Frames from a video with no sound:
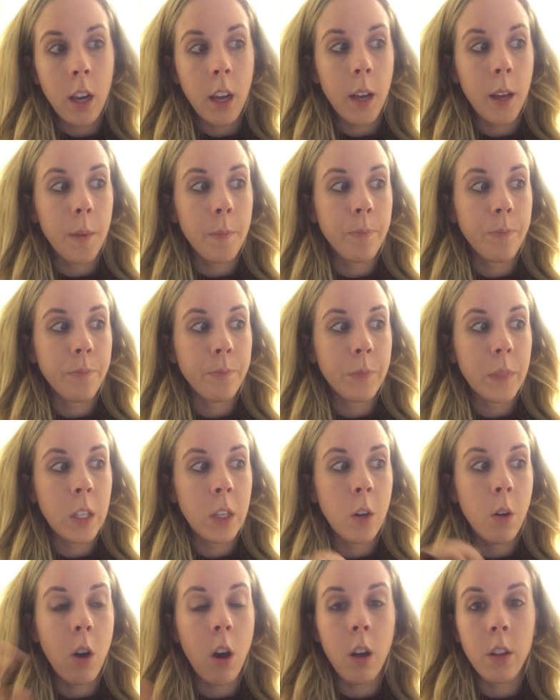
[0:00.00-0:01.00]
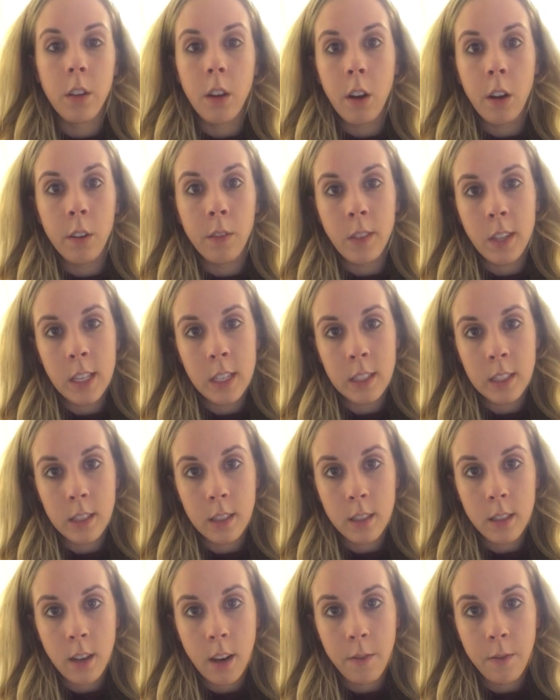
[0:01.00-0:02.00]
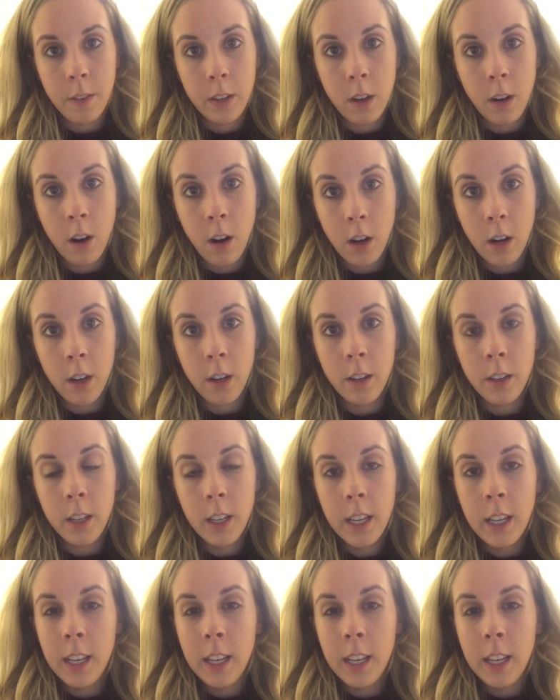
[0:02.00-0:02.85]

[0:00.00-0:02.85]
all the RVs and stuff are.